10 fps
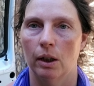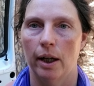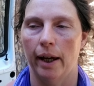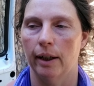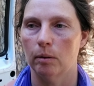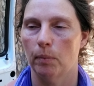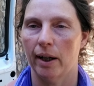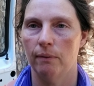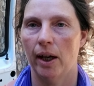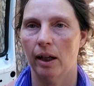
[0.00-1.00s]
And my
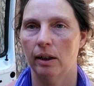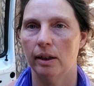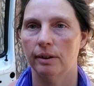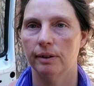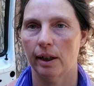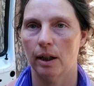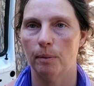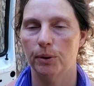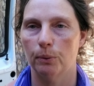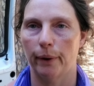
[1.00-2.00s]
van is set
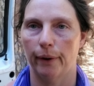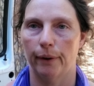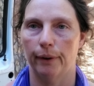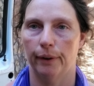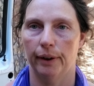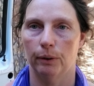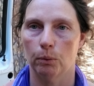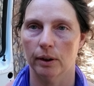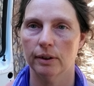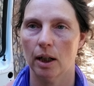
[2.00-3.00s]
up to where in the
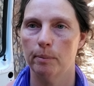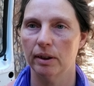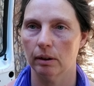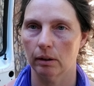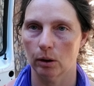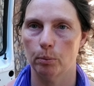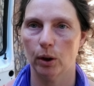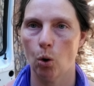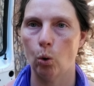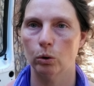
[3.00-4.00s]
wintertime it's a little bit
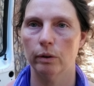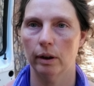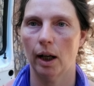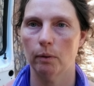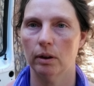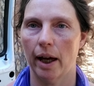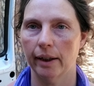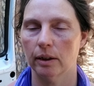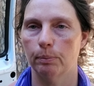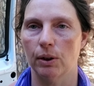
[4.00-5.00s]
colder than I would like,
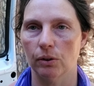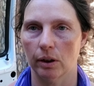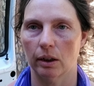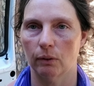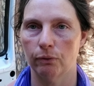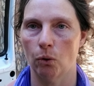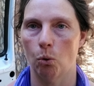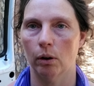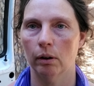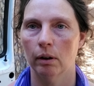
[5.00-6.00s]
especially on the
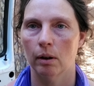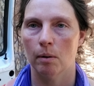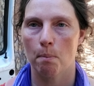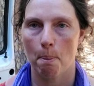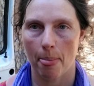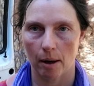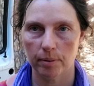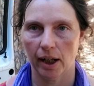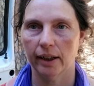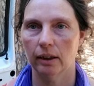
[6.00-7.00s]
floor, but
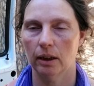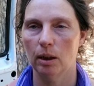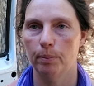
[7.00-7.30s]
I can keep